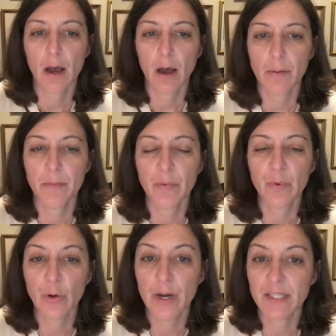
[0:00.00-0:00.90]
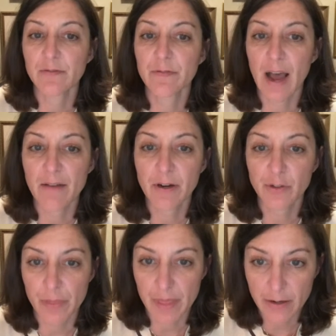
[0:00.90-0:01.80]
requests
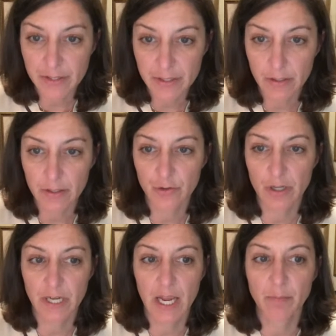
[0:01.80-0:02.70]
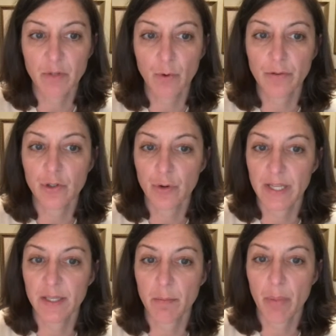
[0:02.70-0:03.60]
$500,000 to construct a Hampton Roads
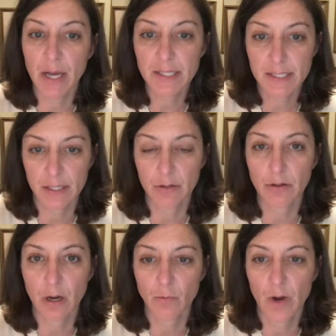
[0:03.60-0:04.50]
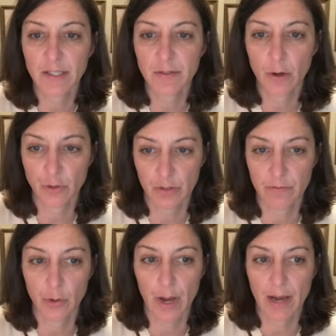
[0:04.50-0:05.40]
Transit Bus Center on West Ocean
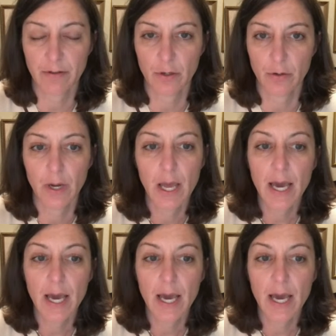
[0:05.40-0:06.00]
View Avenue